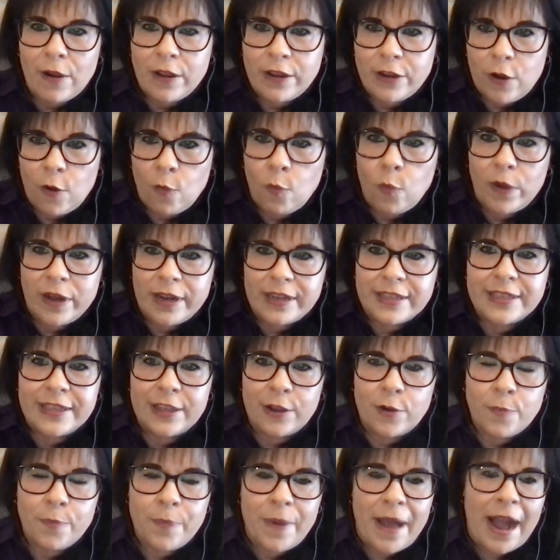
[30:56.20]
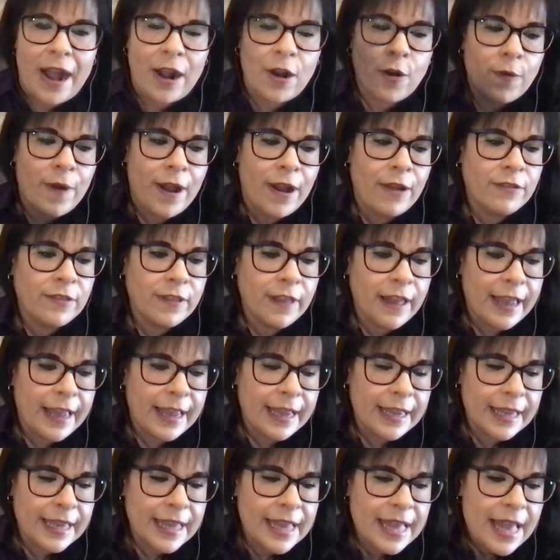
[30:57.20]
you know, what is their background
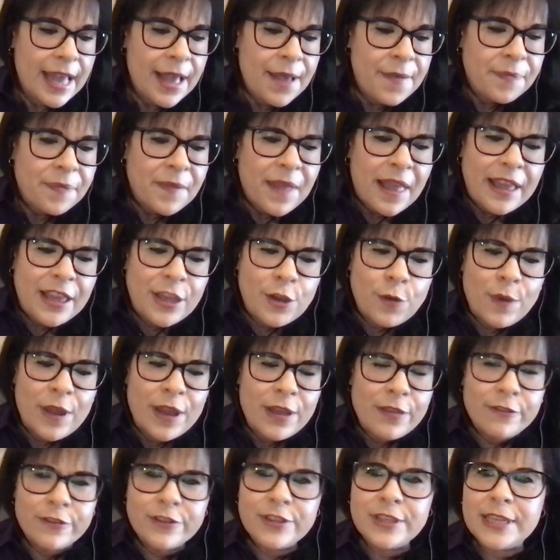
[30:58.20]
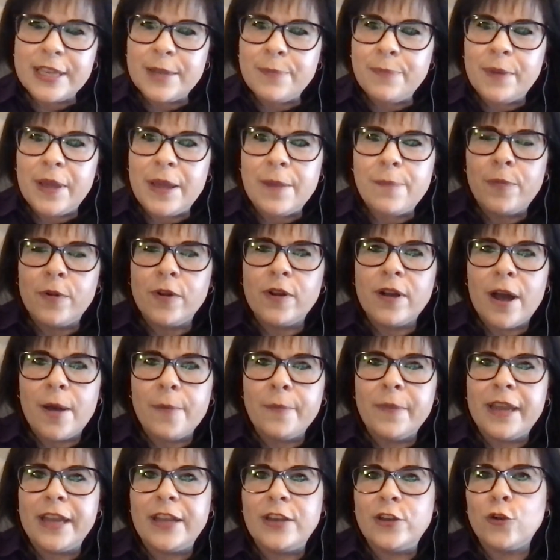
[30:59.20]
like? You either see people
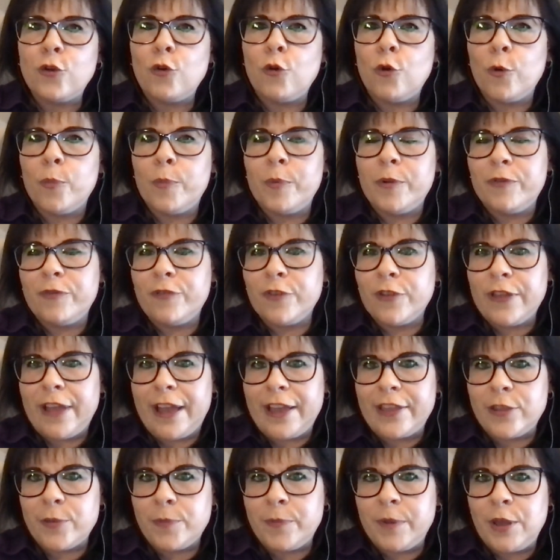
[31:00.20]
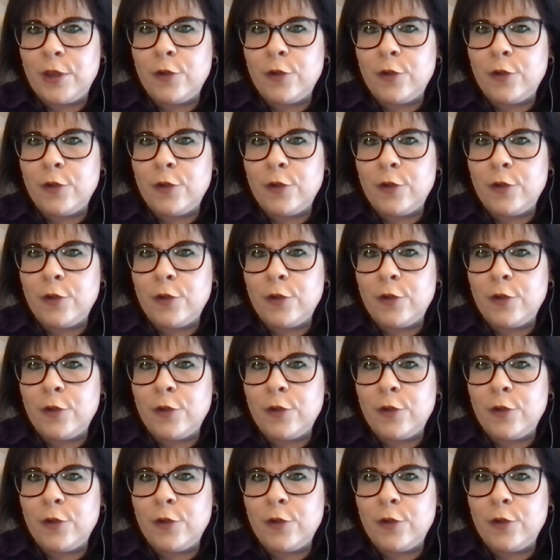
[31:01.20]
coming into corporate philanthropy